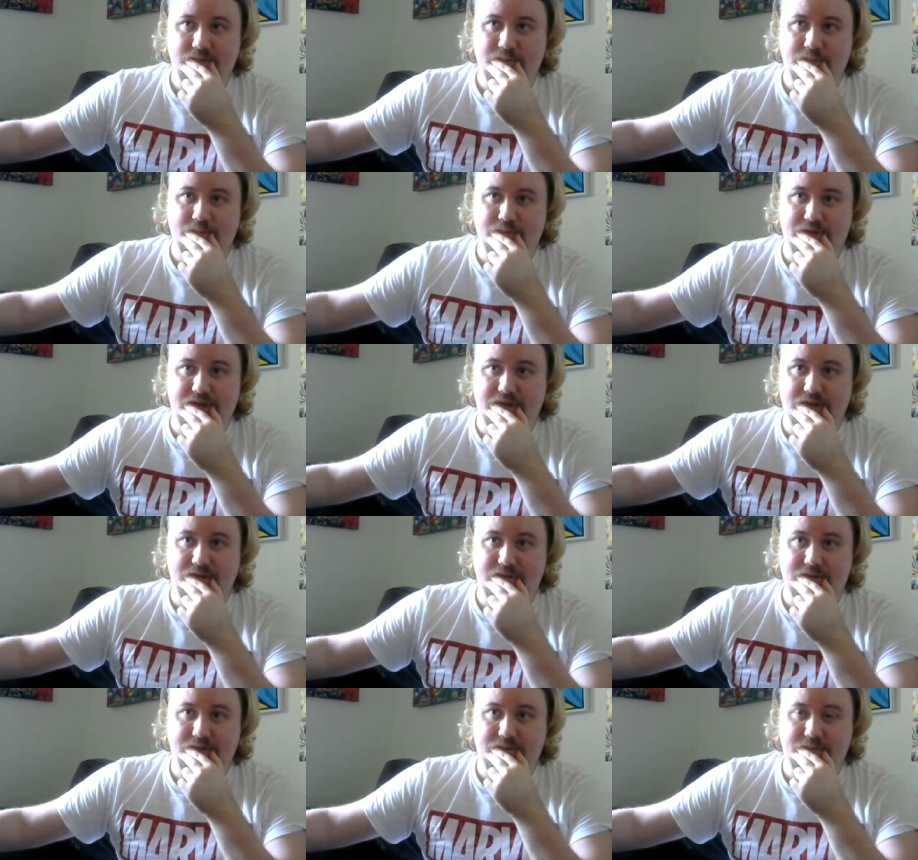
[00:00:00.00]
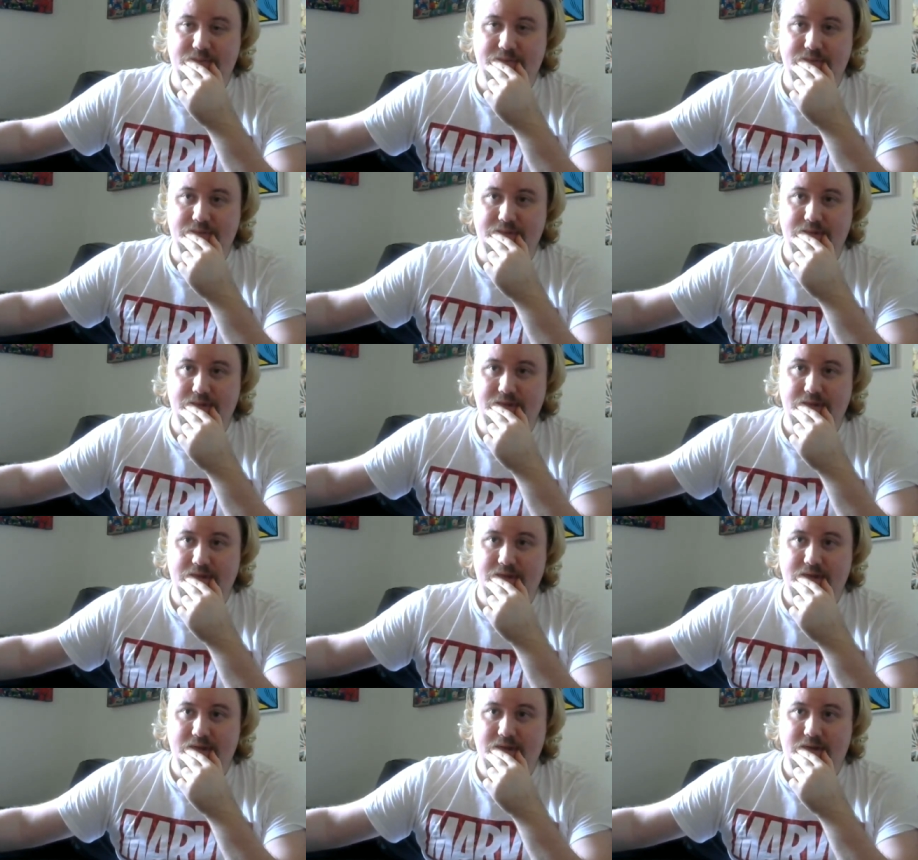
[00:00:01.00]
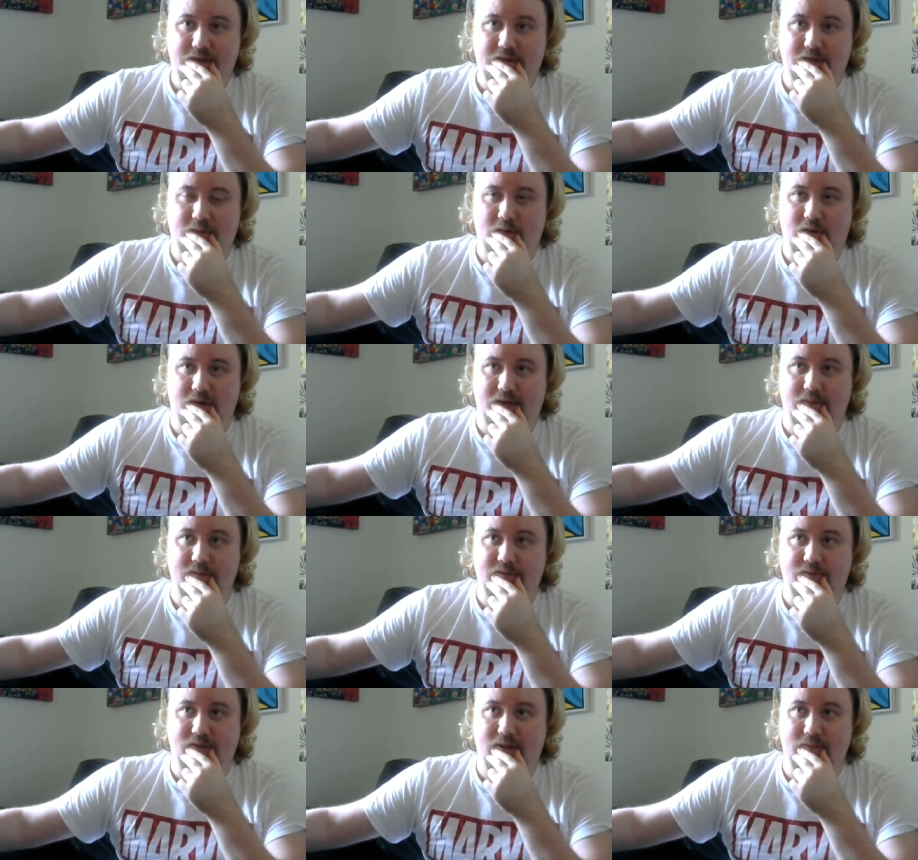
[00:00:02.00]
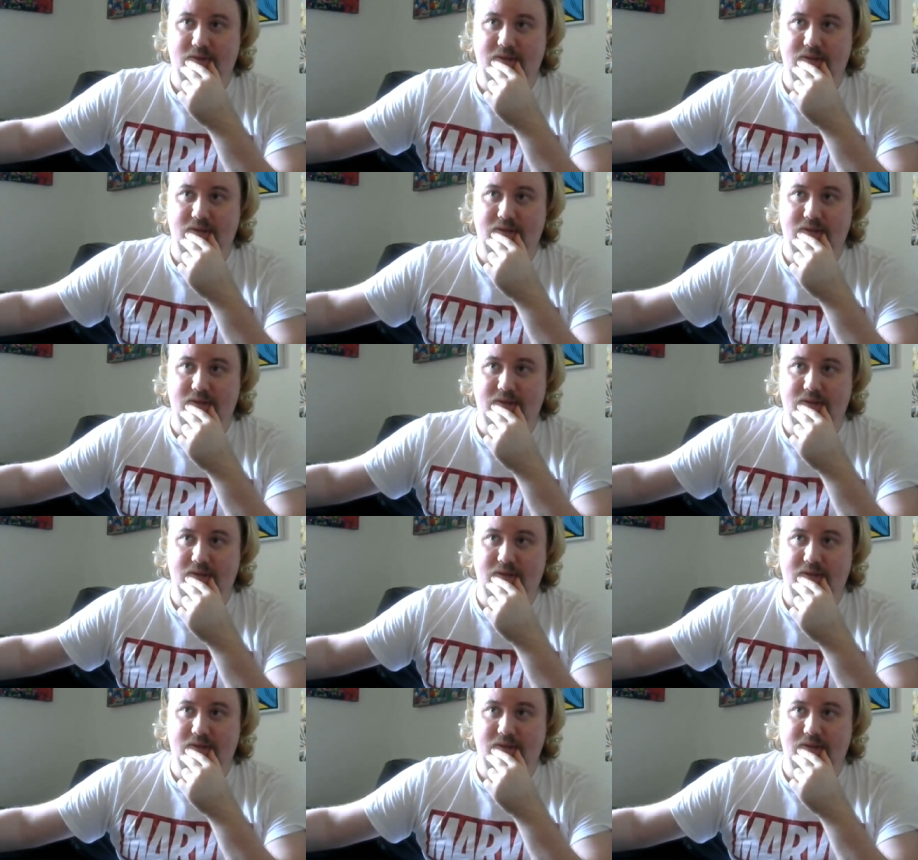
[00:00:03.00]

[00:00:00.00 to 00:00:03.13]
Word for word: Weird. I also have a hard time describing